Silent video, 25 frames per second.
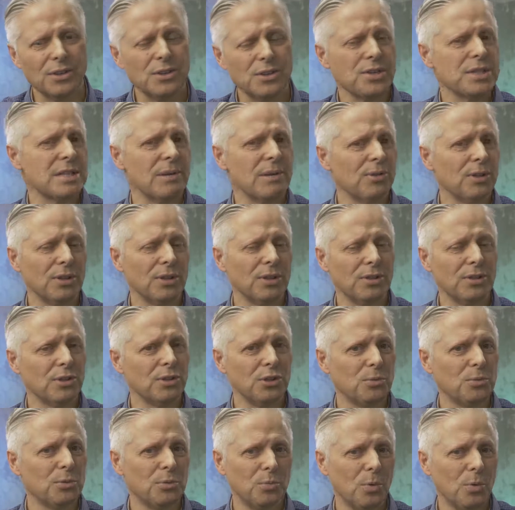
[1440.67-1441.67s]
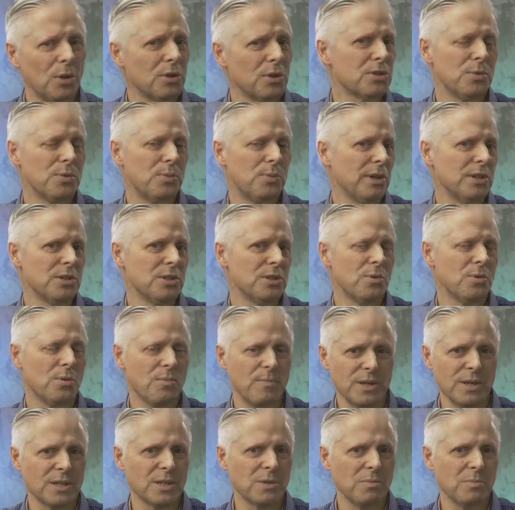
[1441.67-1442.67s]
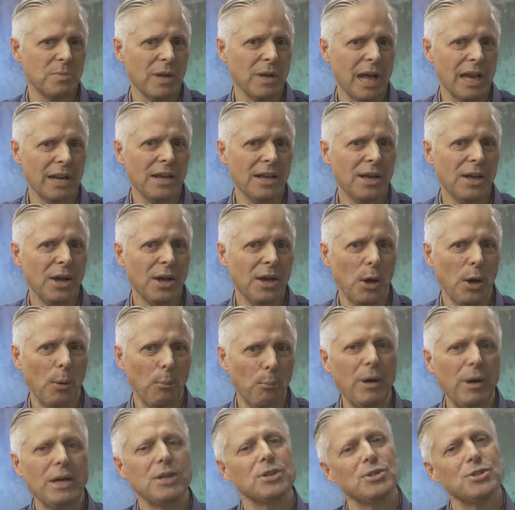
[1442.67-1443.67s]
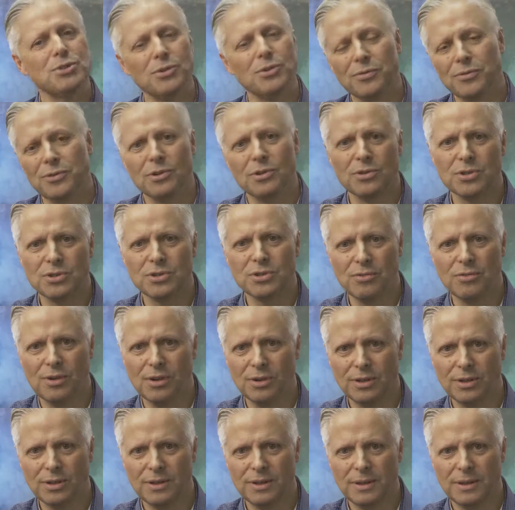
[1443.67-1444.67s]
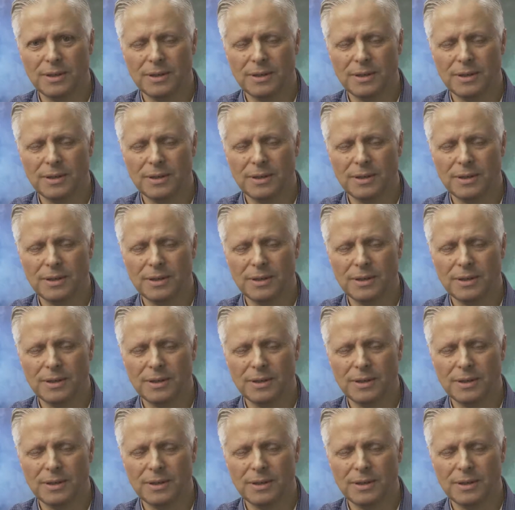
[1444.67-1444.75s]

not something that you would want to put into a business plan and base your future on.